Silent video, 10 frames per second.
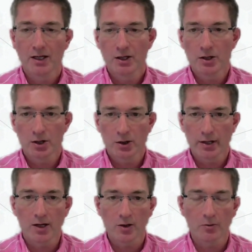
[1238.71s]
you could
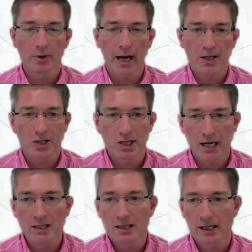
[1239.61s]
end up
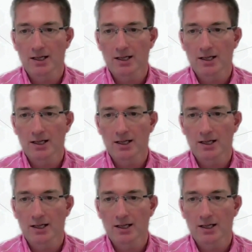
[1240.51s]
accidentally